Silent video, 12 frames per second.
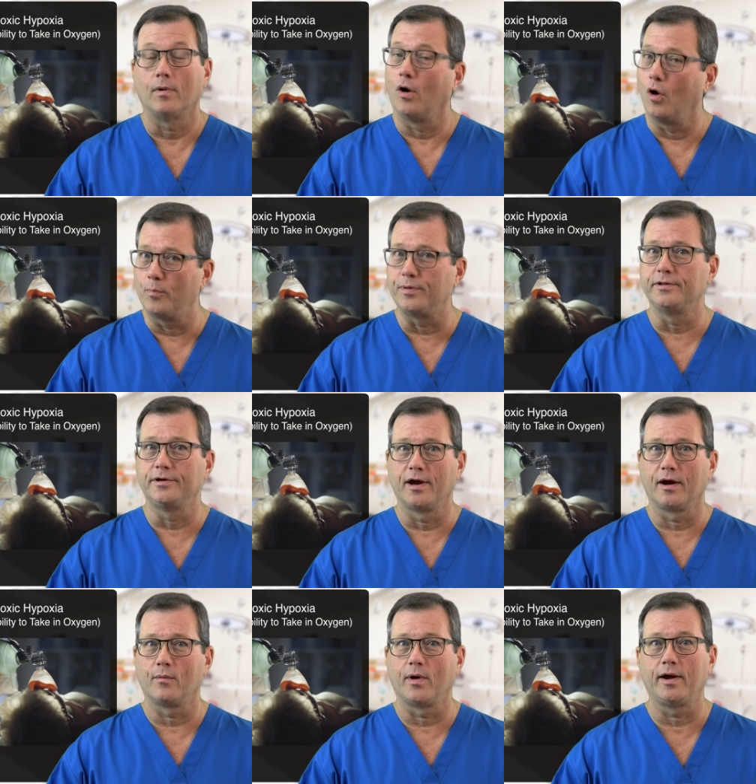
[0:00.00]
Open the
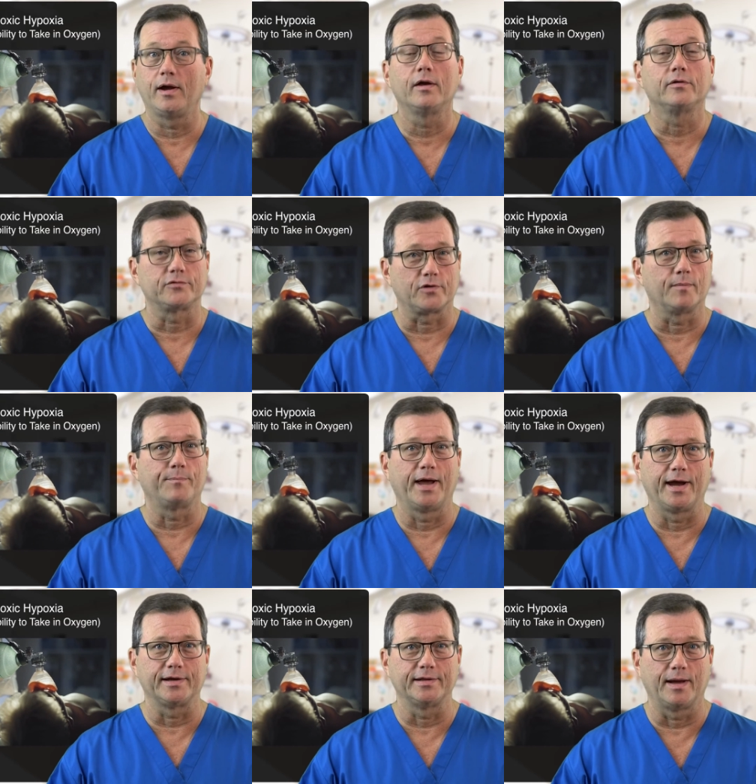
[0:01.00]
airway, start
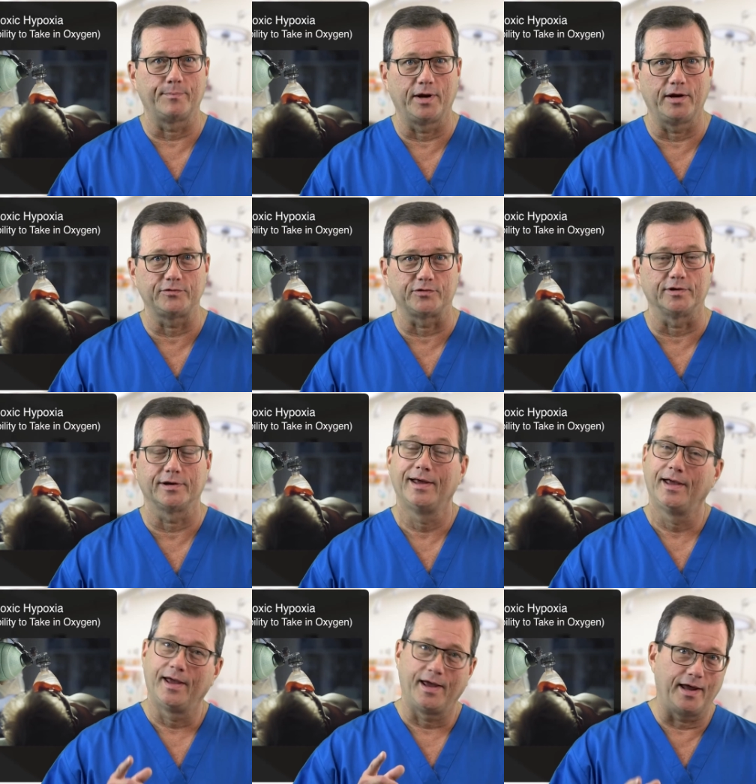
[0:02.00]
bagging that patient,
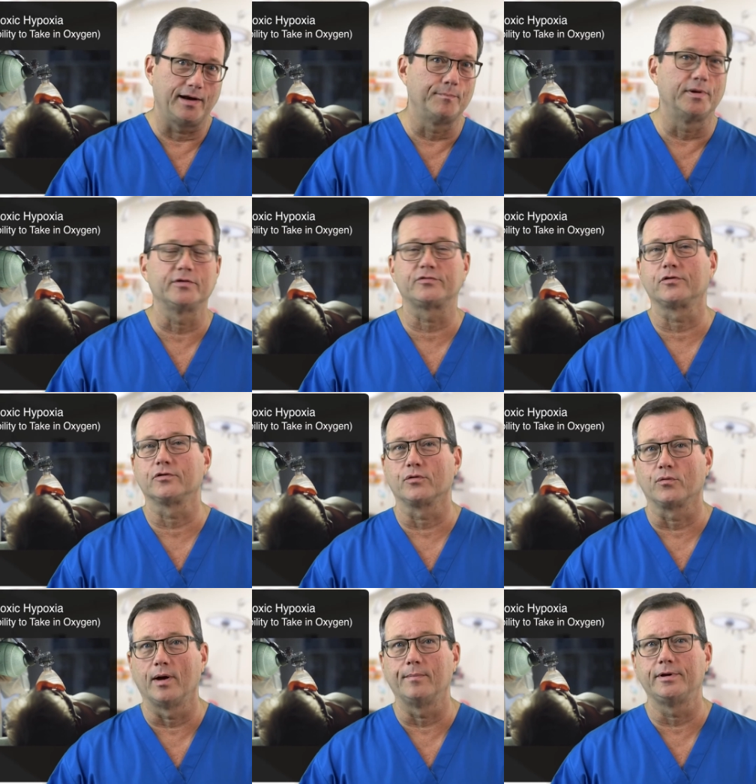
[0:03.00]
and administer the
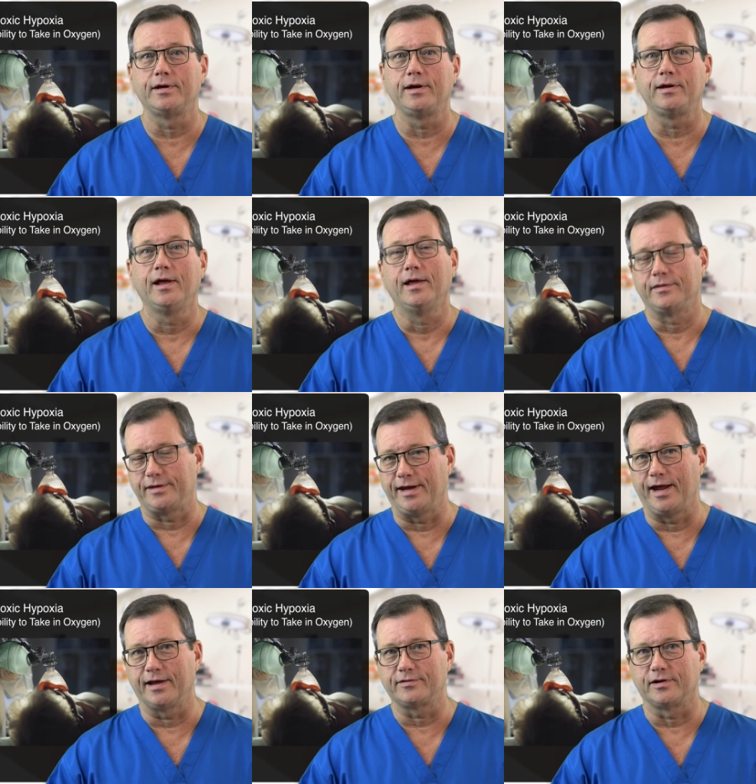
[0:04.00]
remedy, the
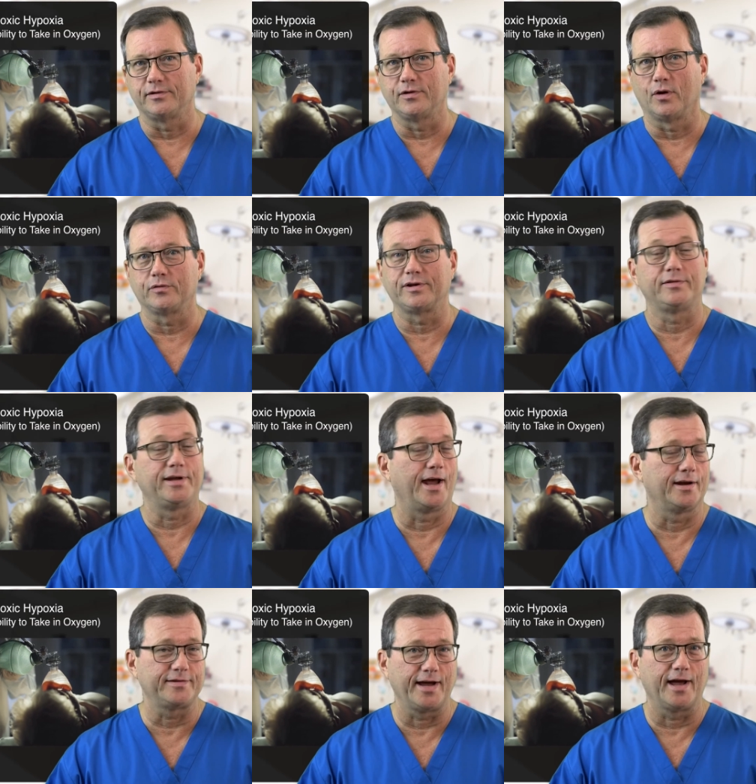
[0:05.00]
antidote, the
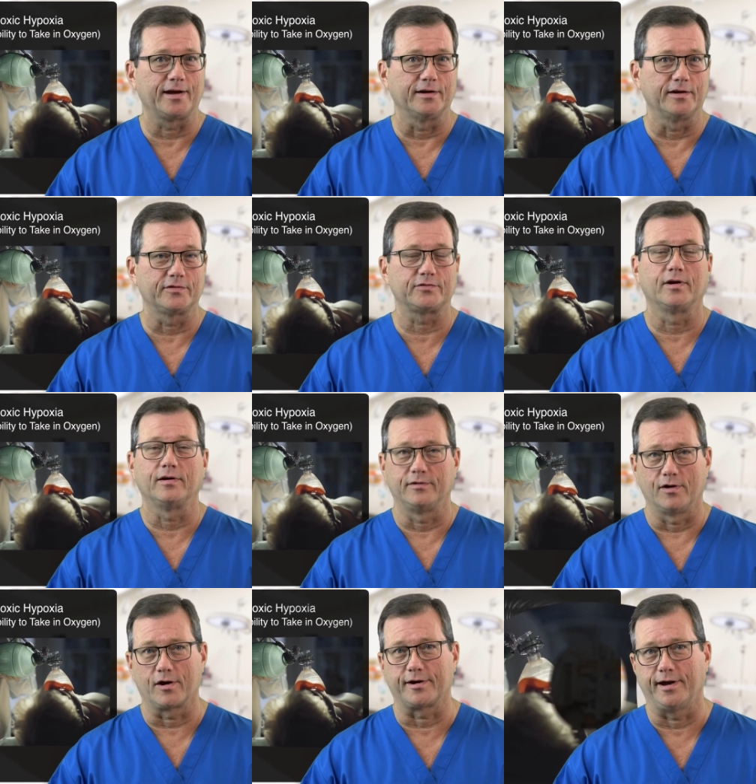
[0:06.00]
antagonist,
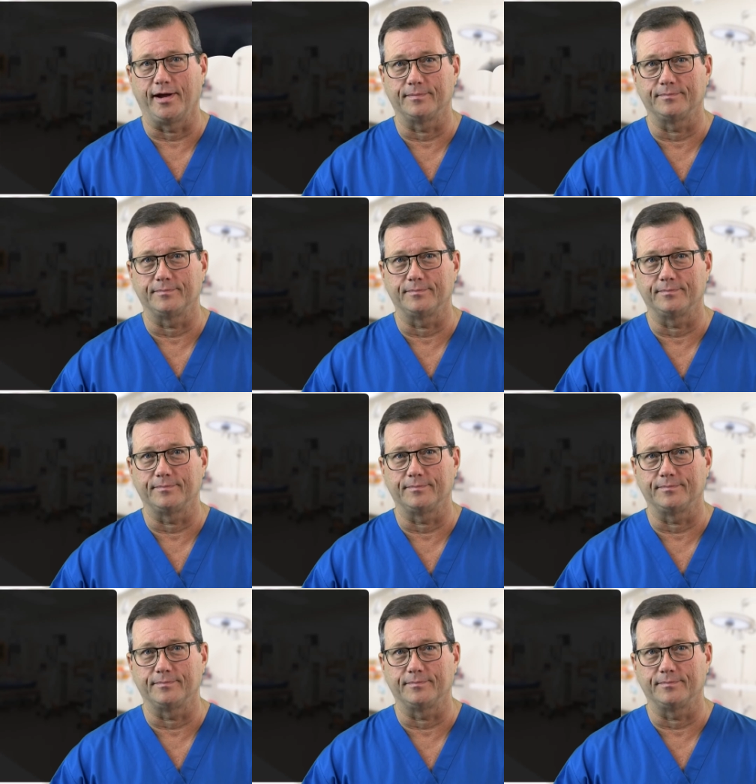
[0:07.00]
Narcan.